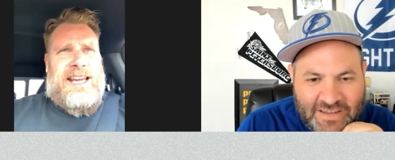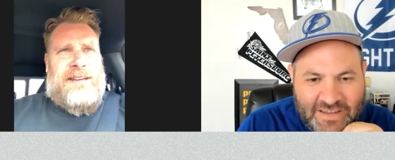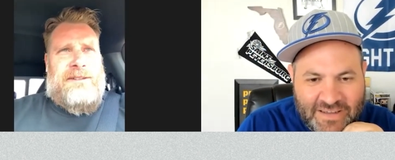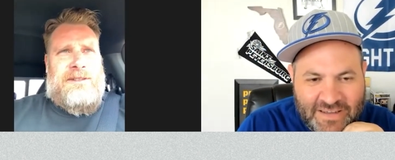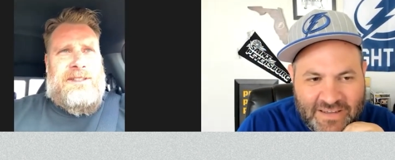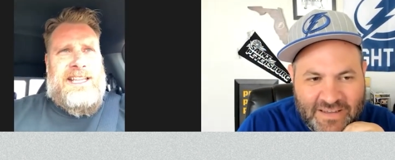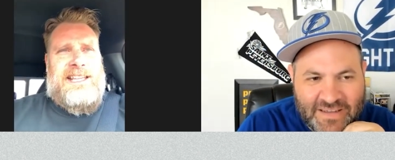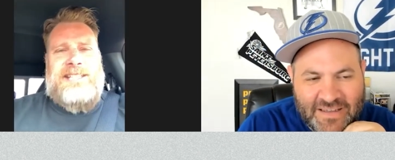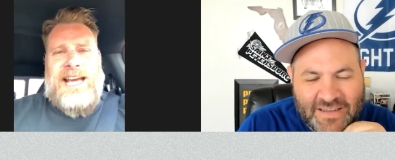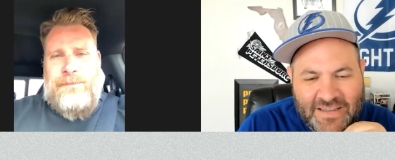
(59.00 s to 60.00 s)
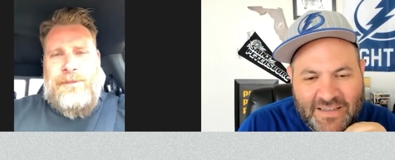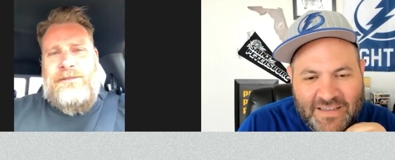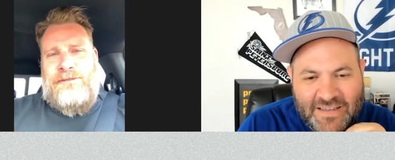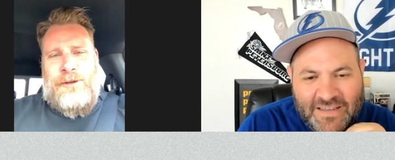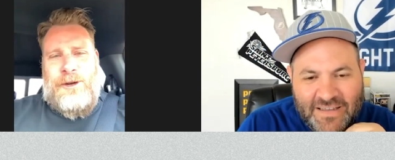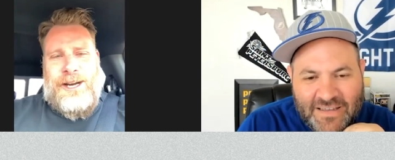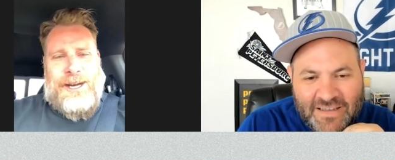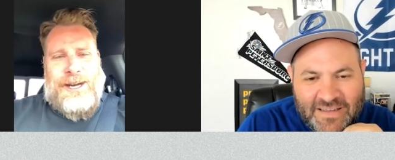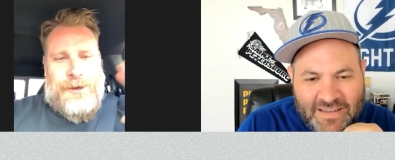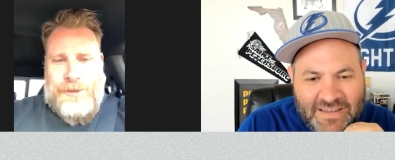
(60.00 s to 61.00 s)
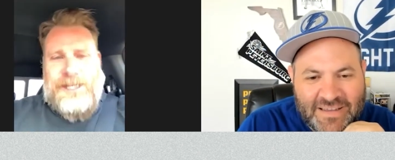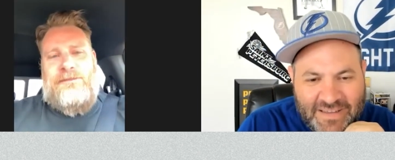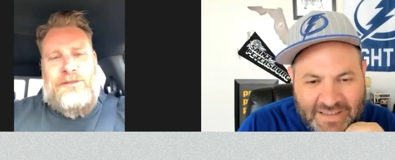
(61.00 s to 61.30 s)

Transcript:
Speaker 1: like, did this happen in Florida or only in